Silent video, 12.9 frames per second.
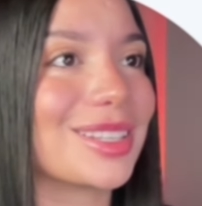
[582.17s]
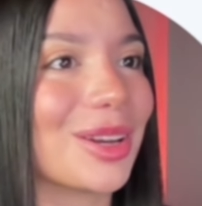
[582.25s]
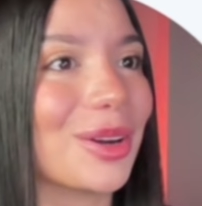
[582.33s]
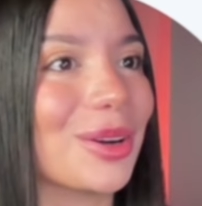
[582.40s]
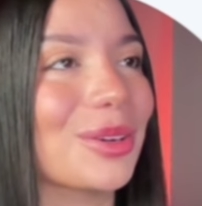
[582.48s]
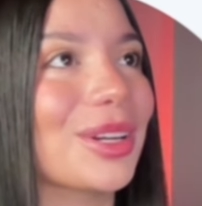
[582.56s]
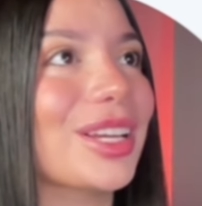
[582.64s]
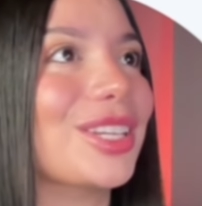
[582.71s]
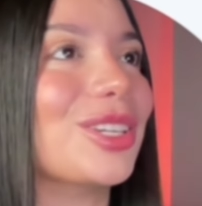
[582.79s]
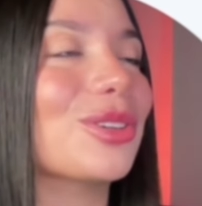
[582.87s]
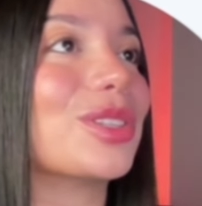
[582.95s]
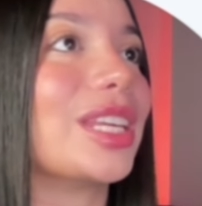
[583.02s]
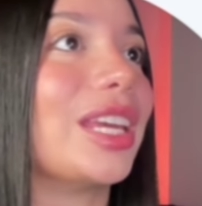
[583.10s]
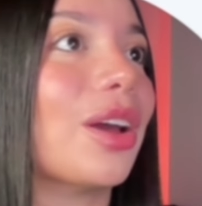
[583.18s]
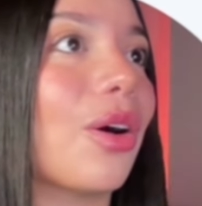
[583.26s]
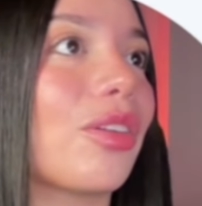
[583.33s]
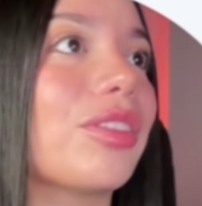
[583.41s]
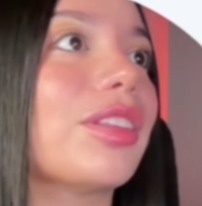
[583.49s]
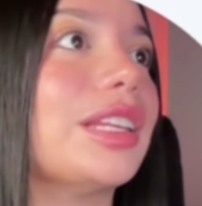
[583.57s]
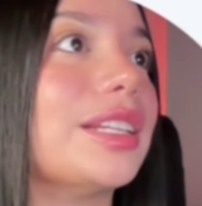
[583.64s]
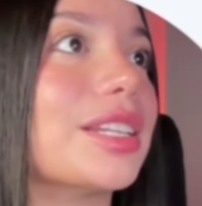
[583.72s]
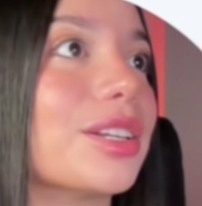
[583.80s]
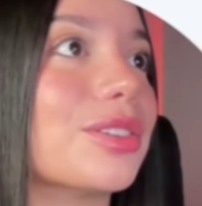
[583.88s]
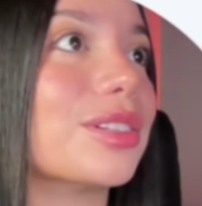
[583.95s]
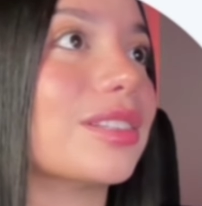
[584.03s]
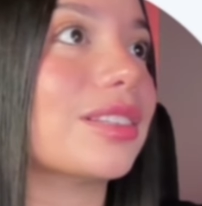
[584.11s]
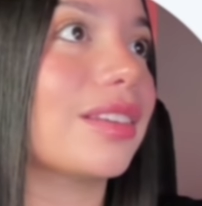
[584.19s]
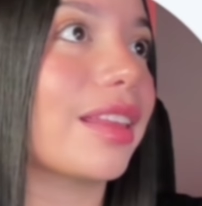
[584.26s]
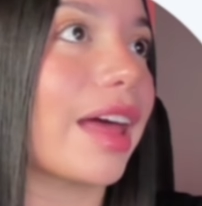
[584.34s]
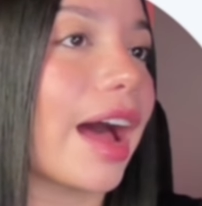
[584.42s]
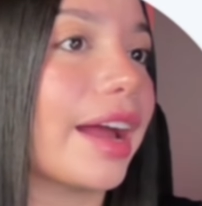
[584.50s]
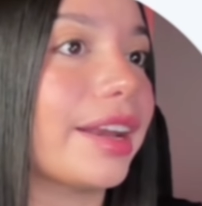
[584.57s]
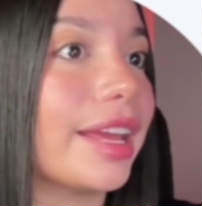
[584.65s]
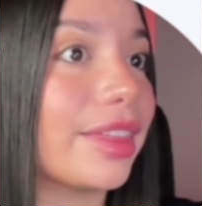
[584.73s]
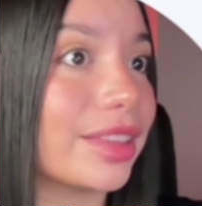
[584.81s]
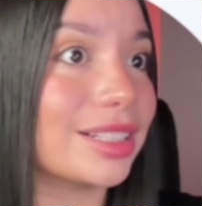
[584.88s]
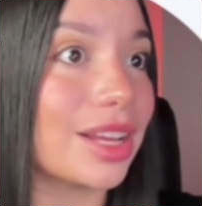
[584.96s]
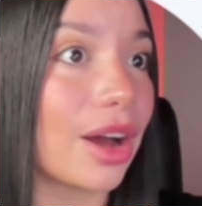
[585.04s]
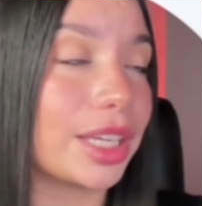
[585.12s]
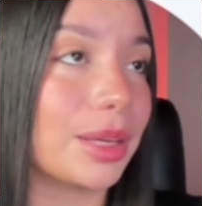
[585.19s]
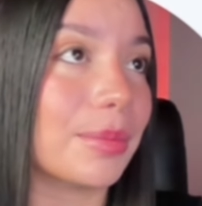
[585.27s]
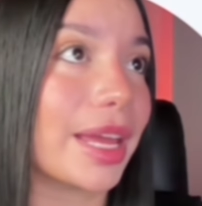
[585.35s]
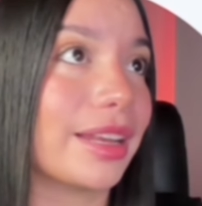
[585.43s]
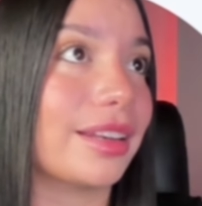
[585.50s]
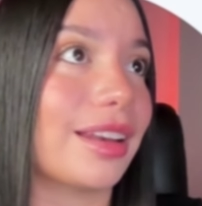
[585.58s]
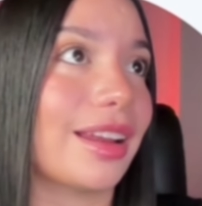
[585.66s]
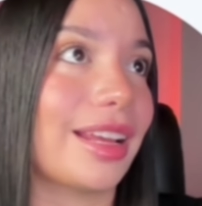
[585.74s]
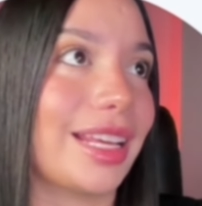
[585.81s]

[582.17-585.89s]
So you'll see all the details to that in the document